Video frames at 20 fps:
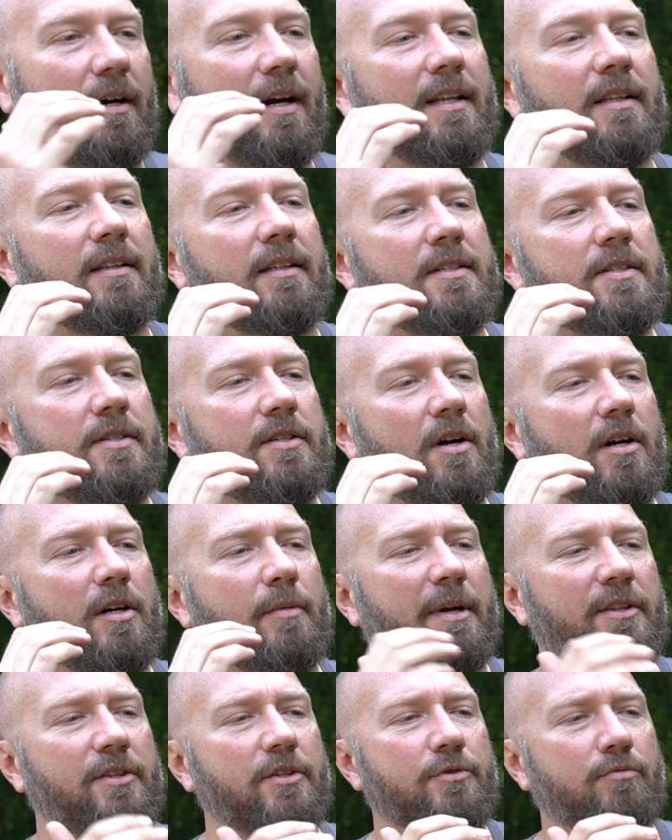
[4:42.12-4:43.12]
right, let's talk
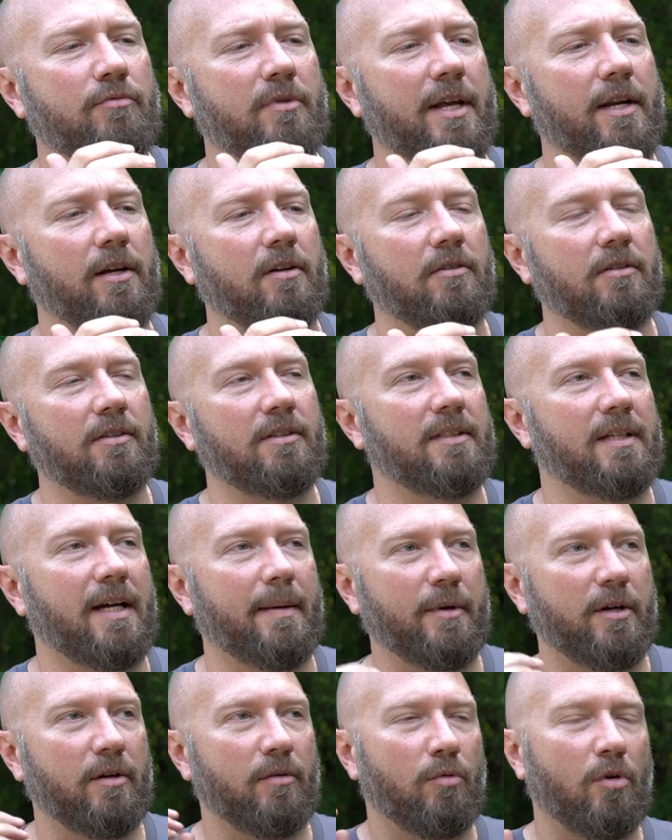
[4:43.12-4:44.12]
about this reticle.
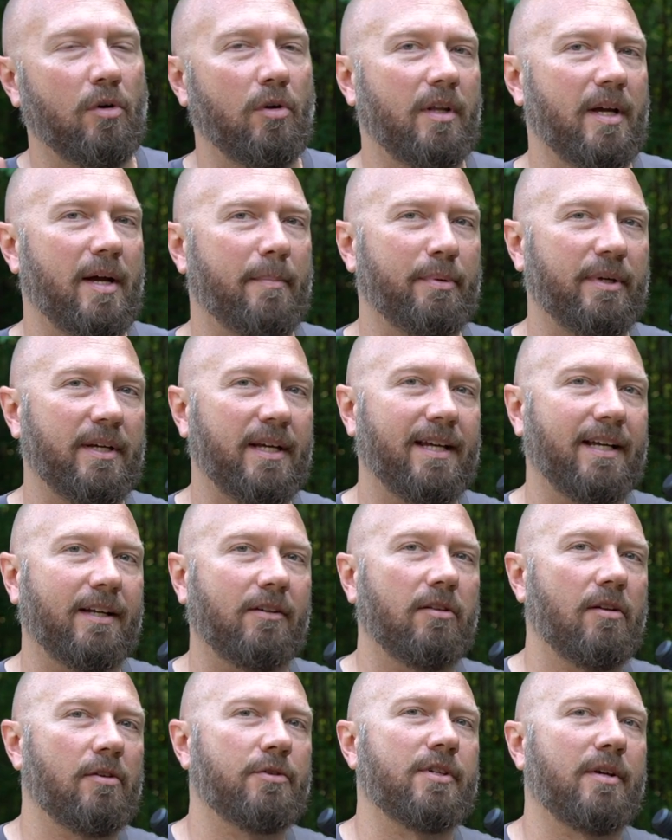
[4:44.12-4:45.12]
I'm gonna roll up a
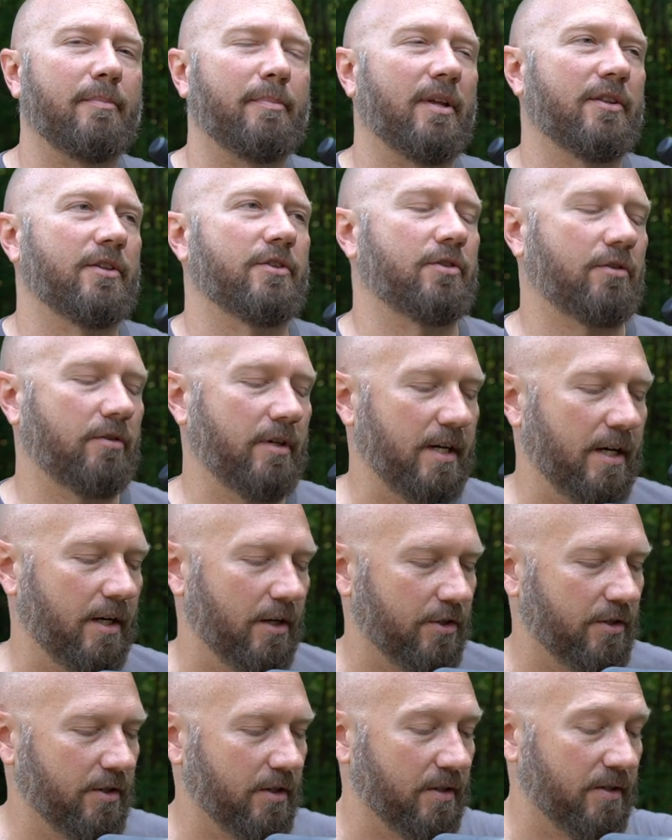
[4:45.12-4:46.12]
close-up on the screen
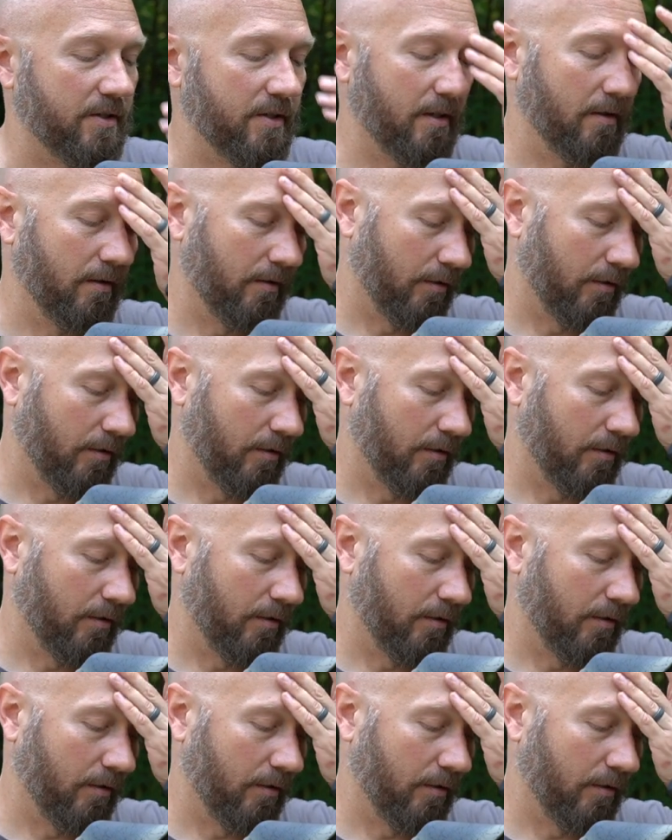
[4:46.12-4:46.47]
here so you can see it a